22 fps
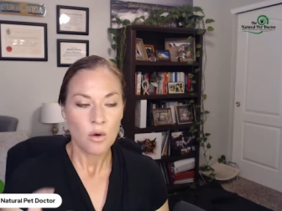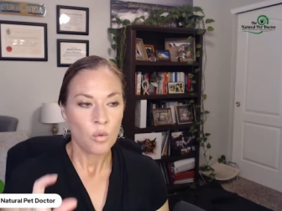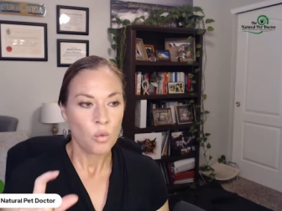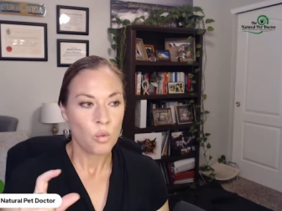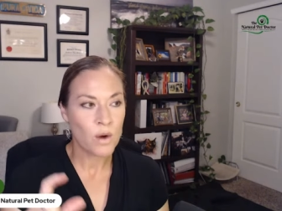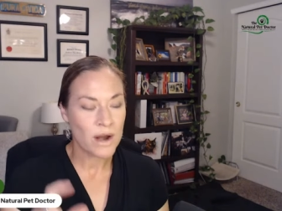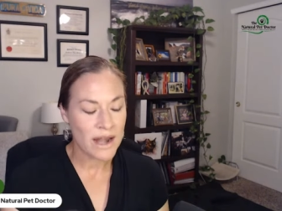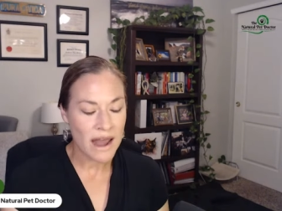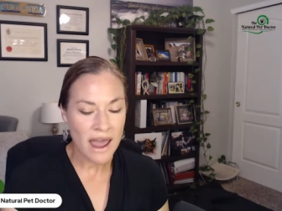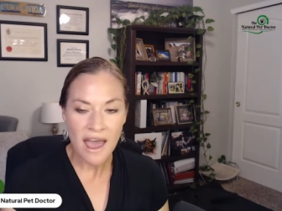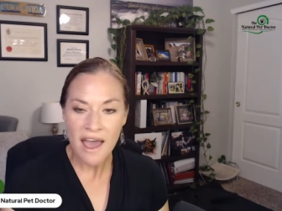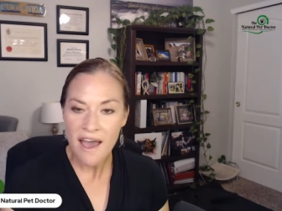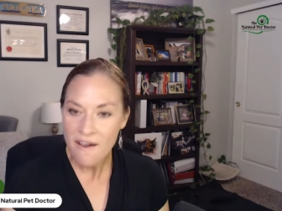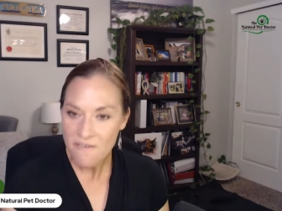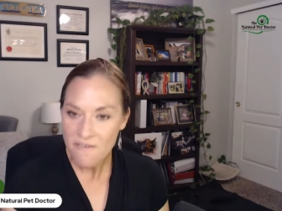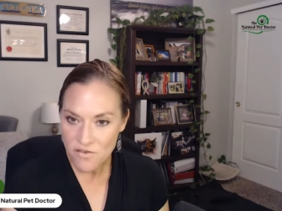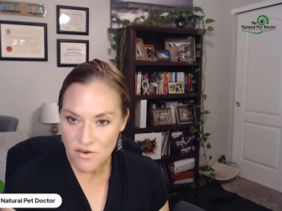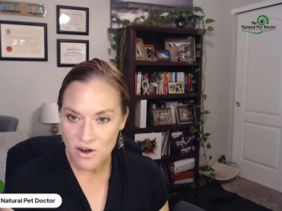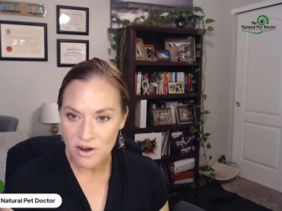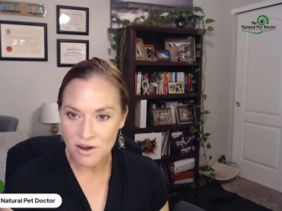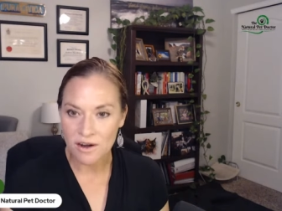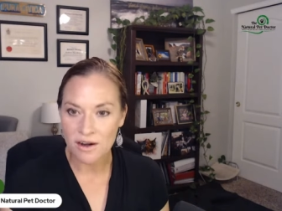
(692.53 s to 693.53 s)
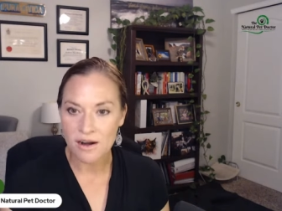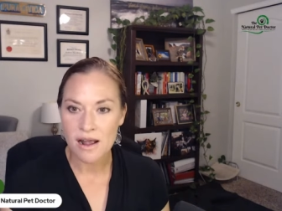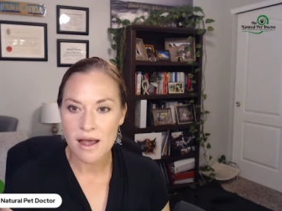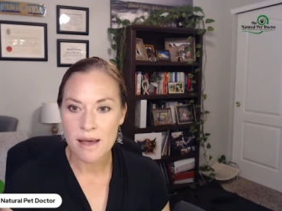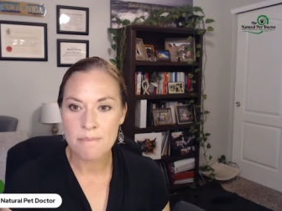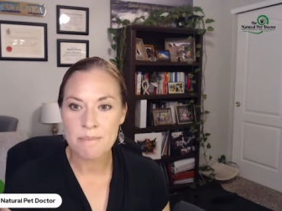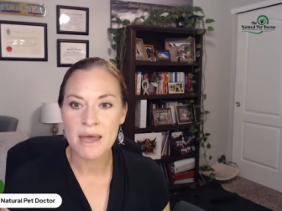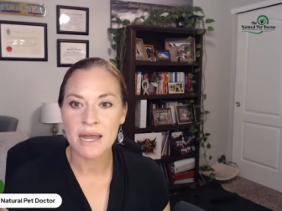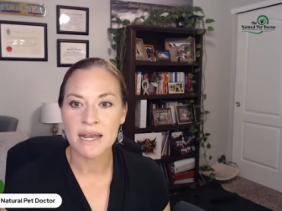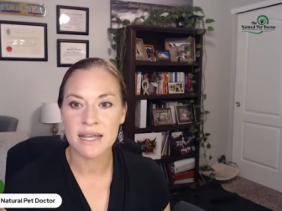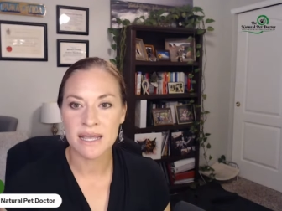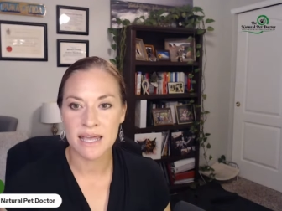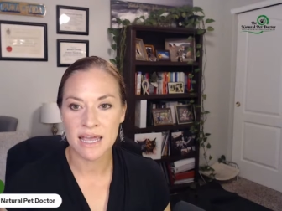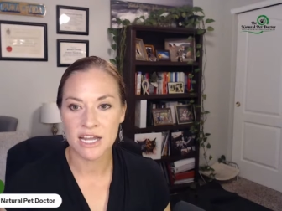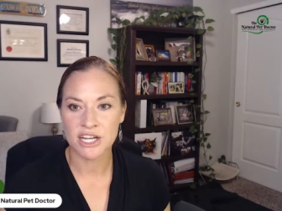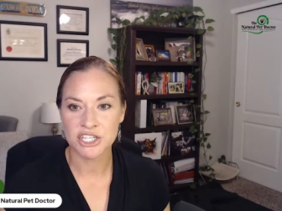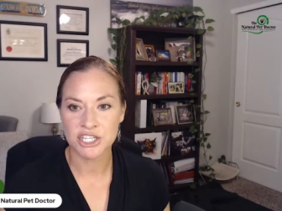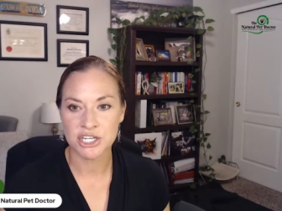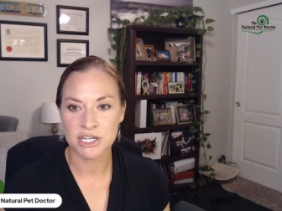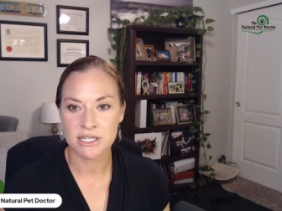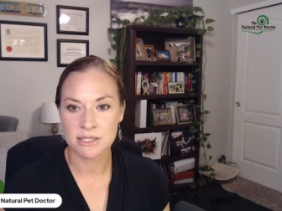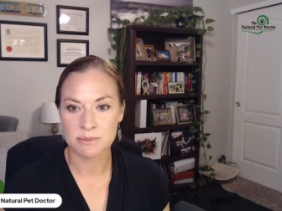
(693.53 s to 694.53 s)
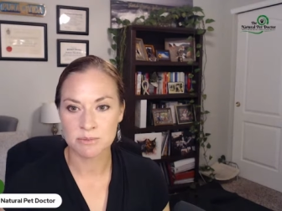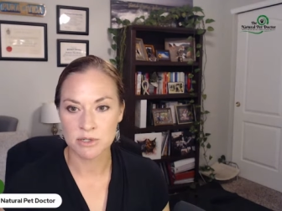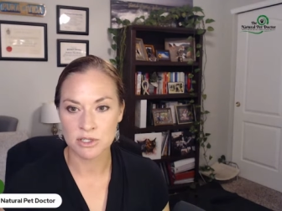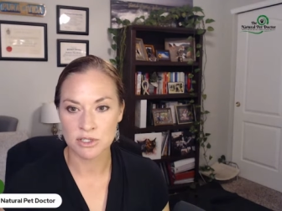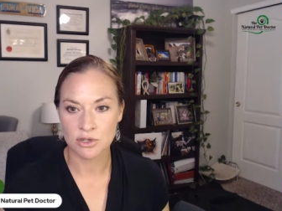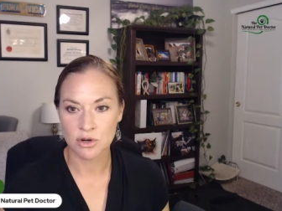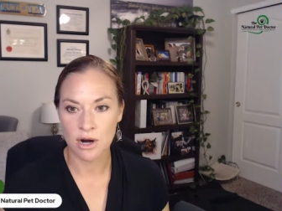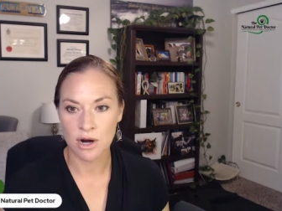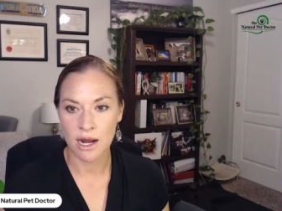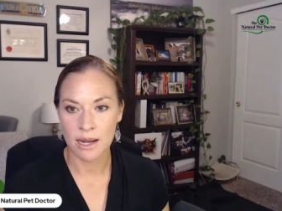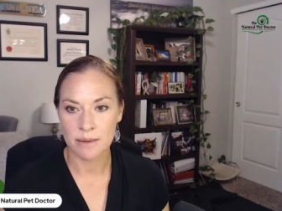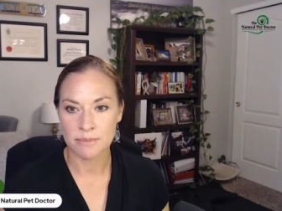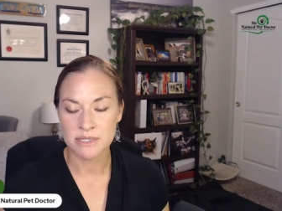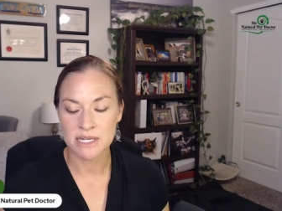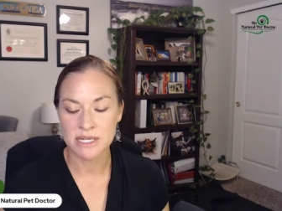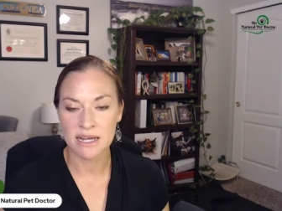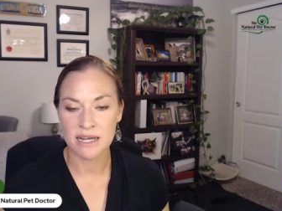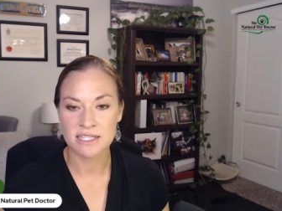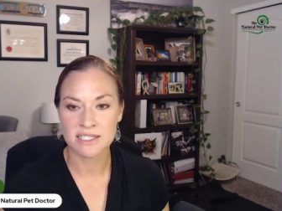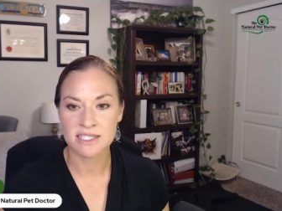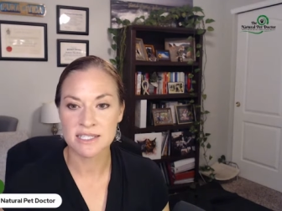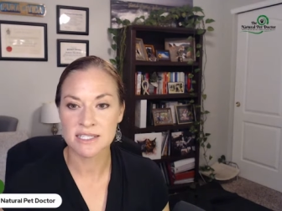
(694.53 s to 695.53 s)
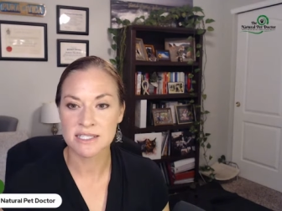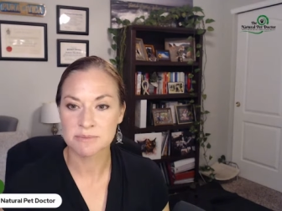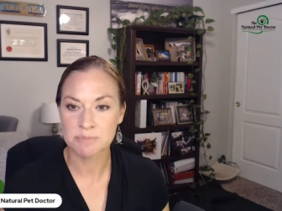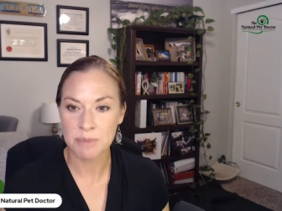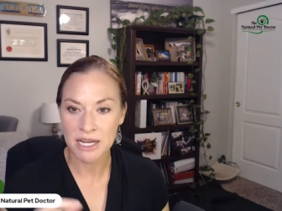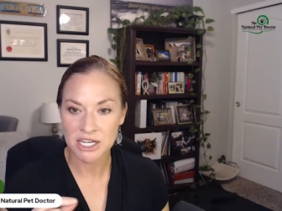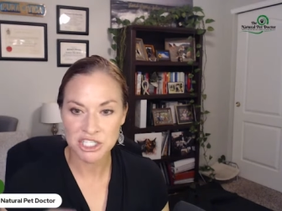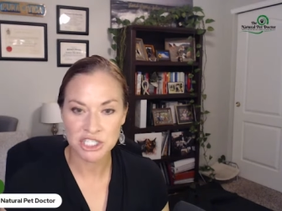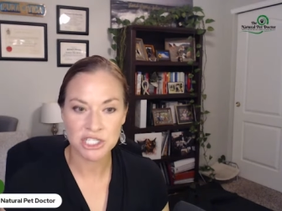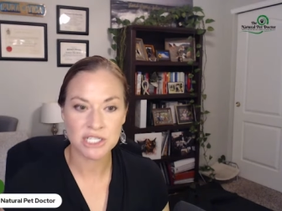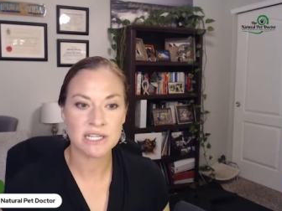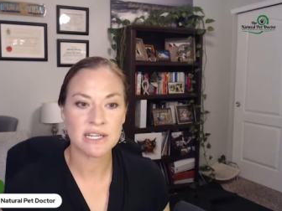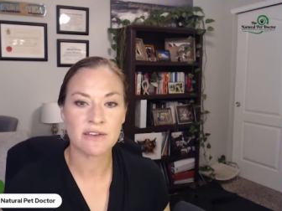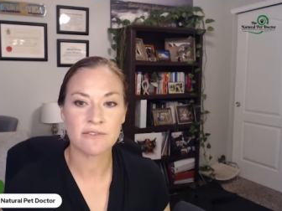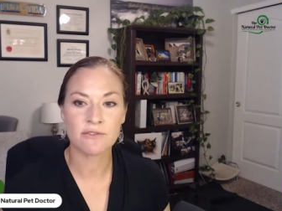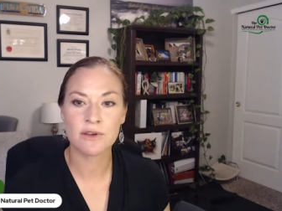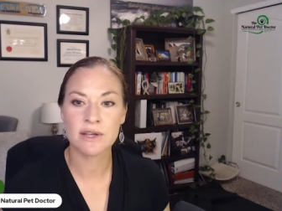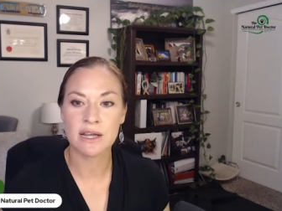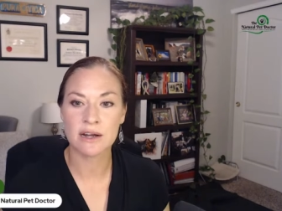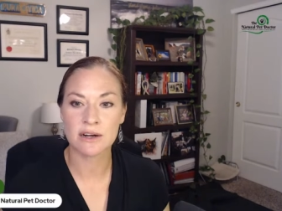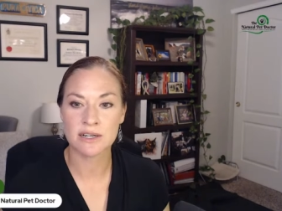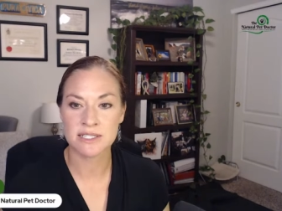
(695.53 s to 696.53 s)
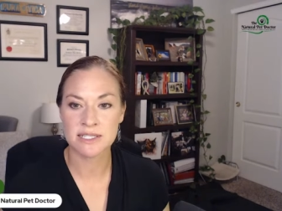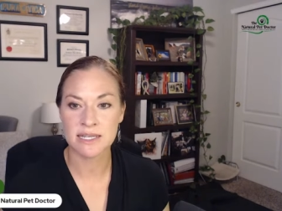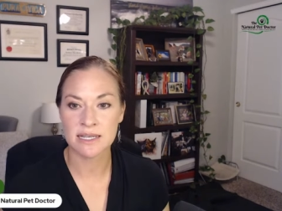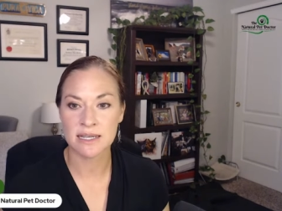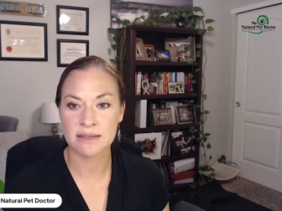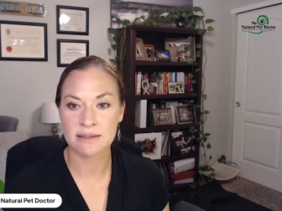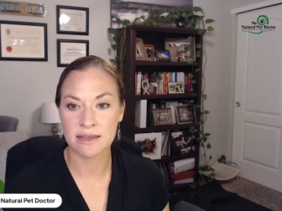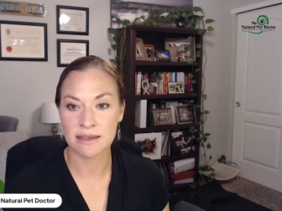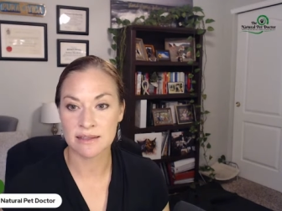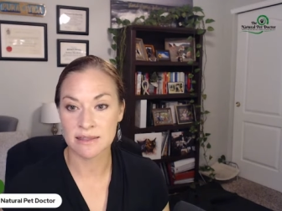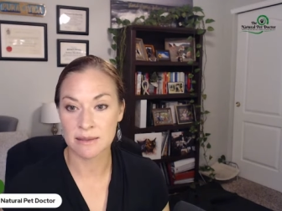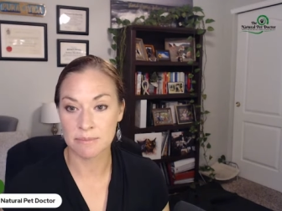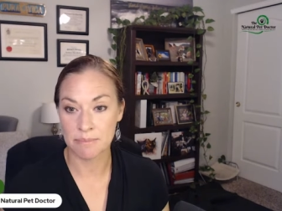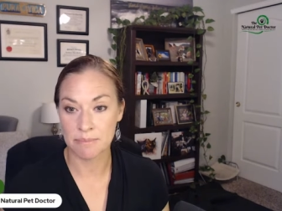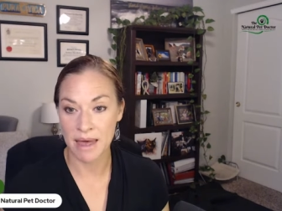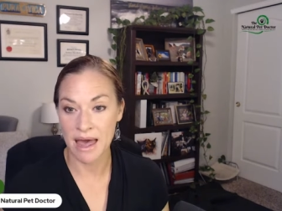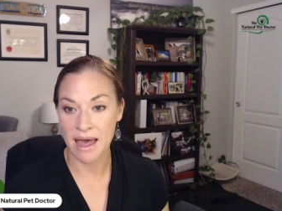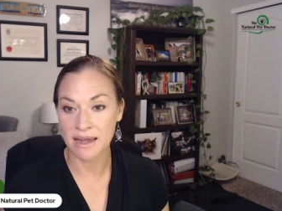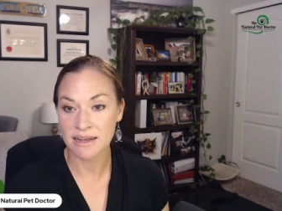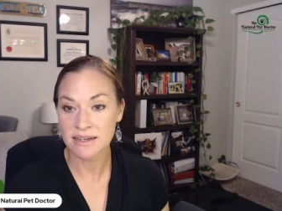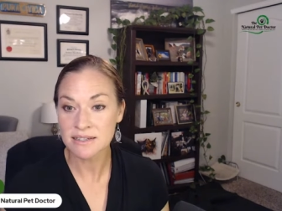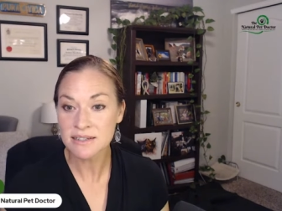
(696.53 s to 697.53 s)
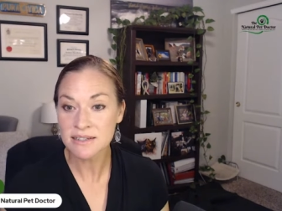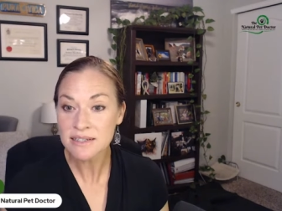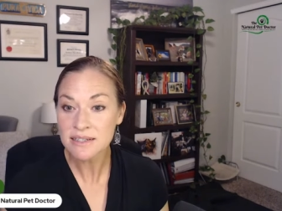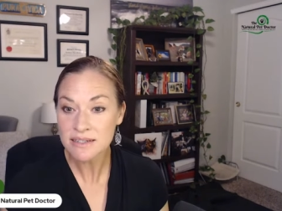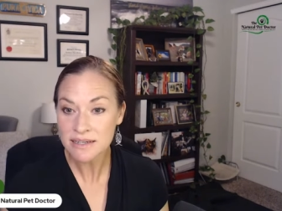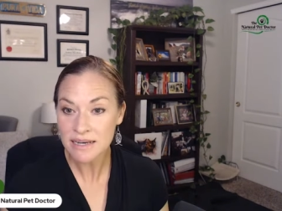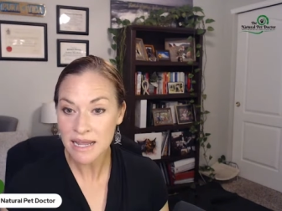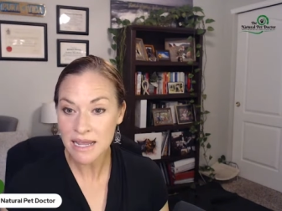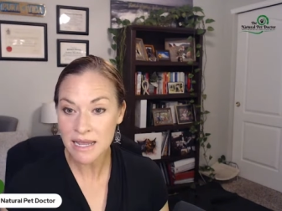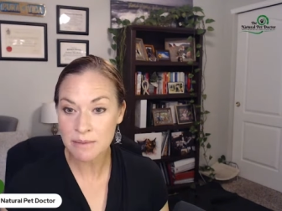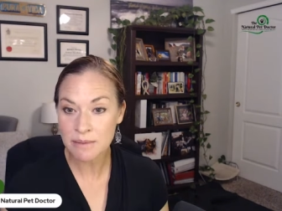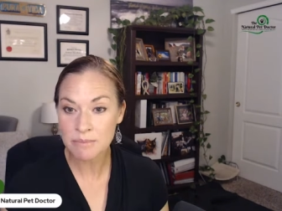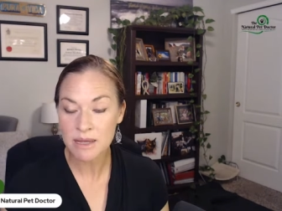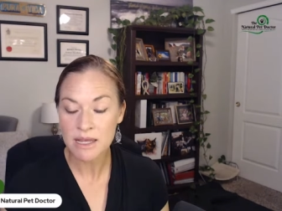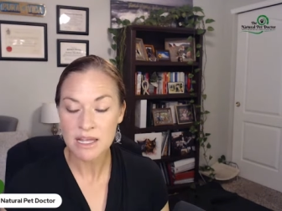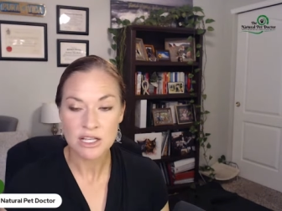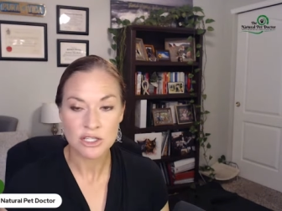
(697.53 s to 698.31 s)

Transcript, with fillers: Whenever a medication is prescribed, especially if we are seeing like the patent name,